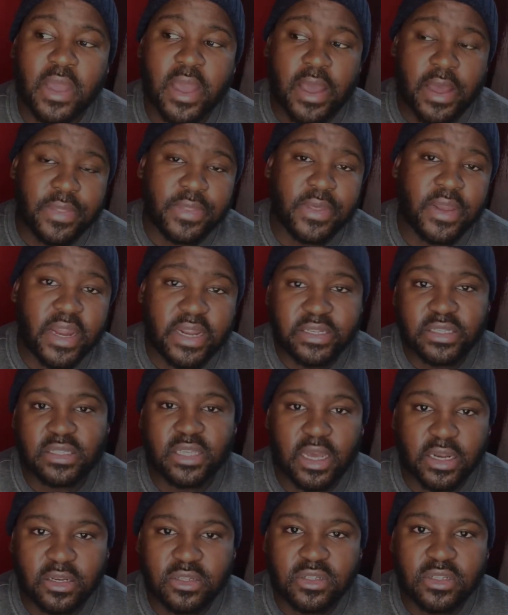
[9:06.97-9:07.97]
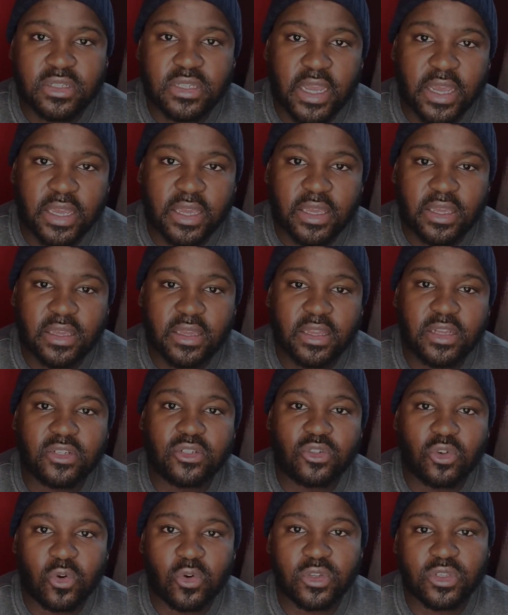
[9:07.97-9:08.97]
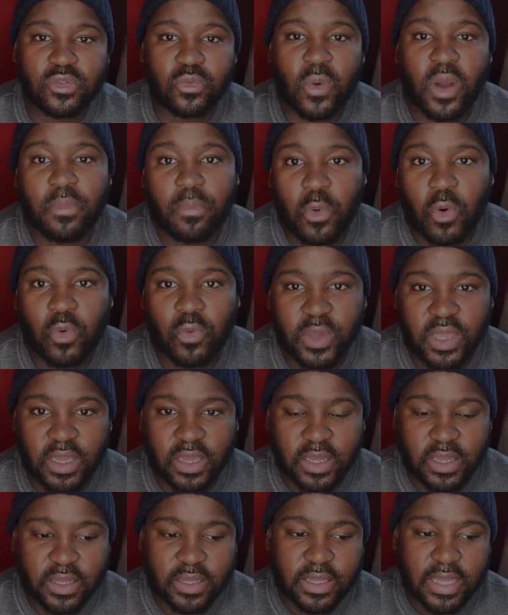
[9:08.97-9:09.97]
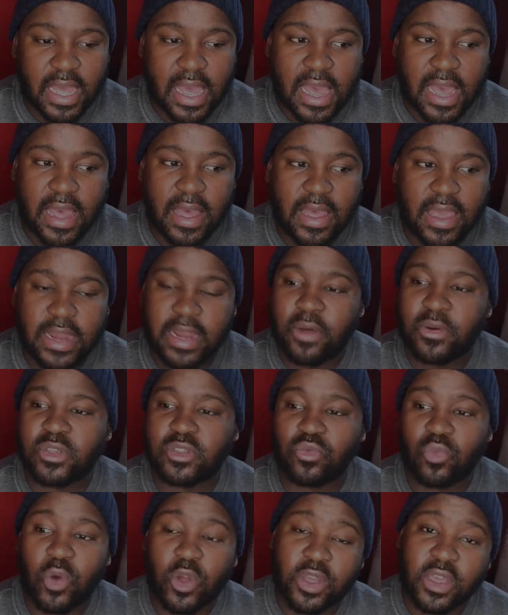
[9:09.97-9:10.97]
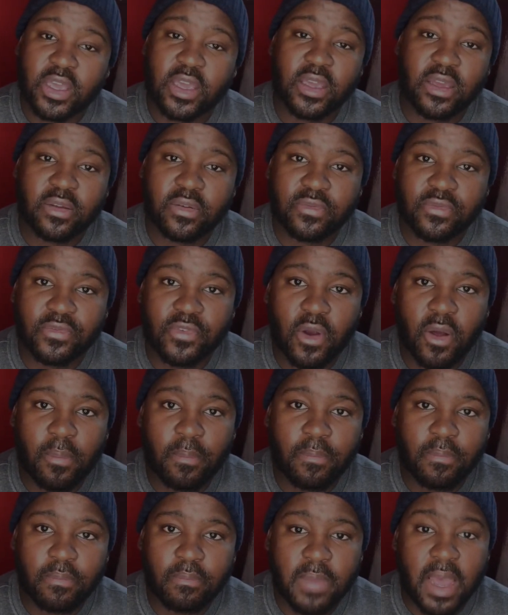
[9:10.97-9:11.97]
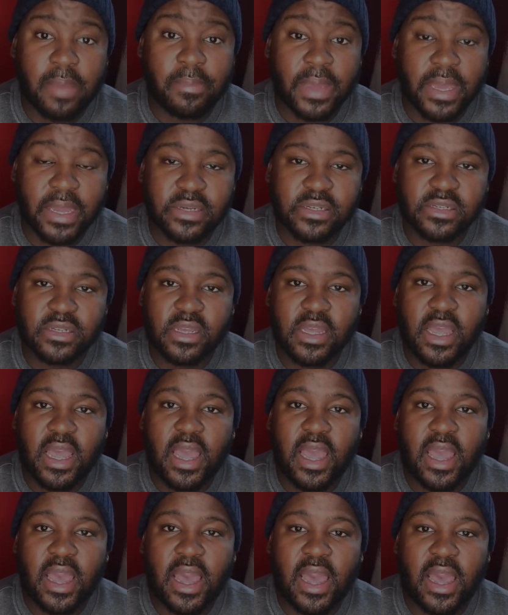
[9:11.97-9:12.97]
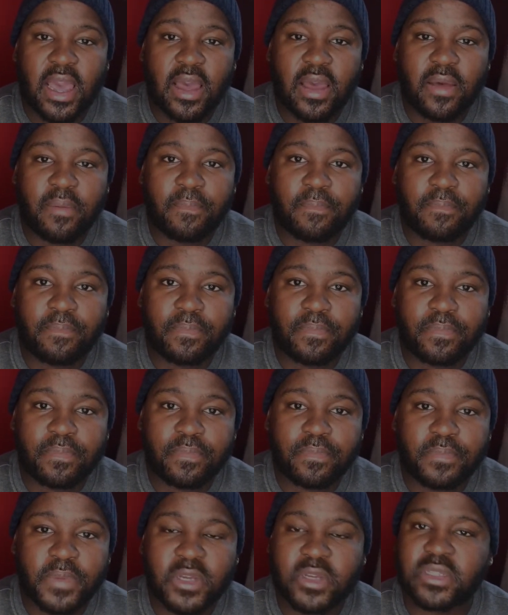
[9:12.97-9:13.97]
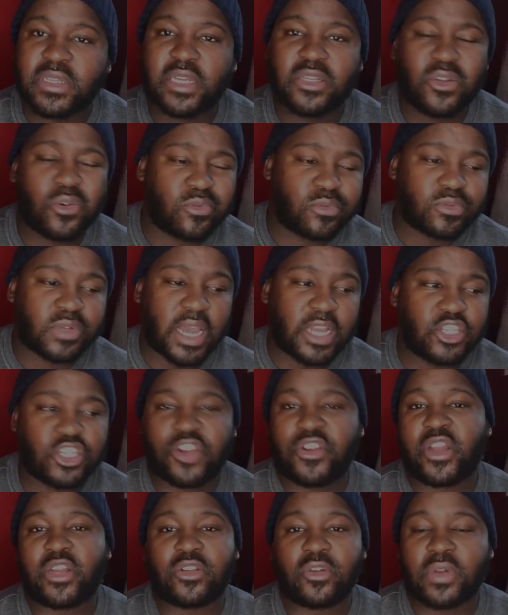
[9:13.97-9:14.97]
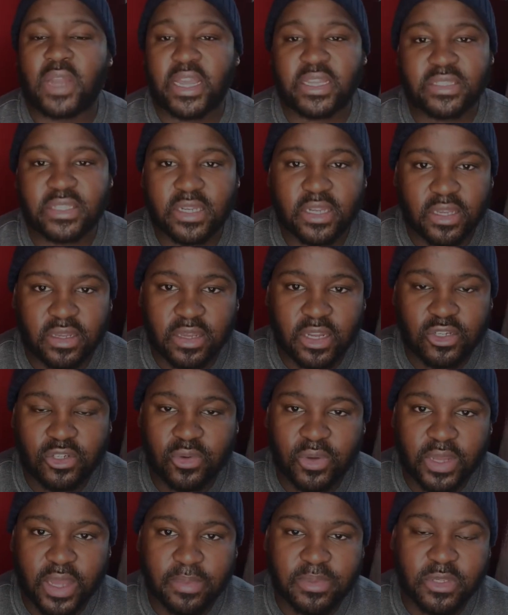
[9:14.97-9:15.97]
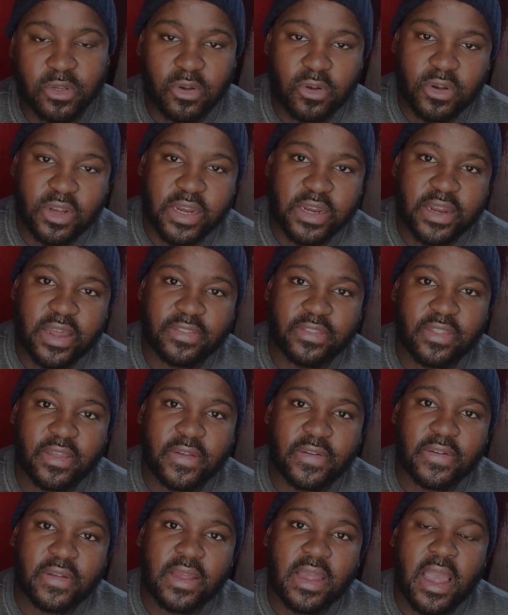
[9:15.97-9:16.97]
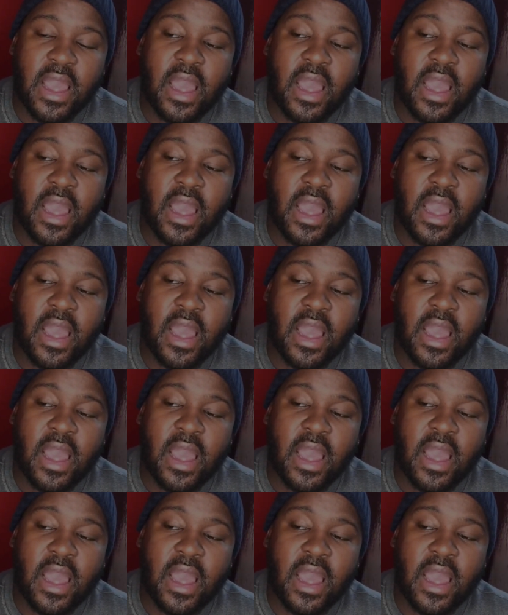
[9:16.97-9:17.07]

And then I decided to stay indoors 1 more week. And I was working from my bed because I generally don't like sitting and doing absolutely nothing.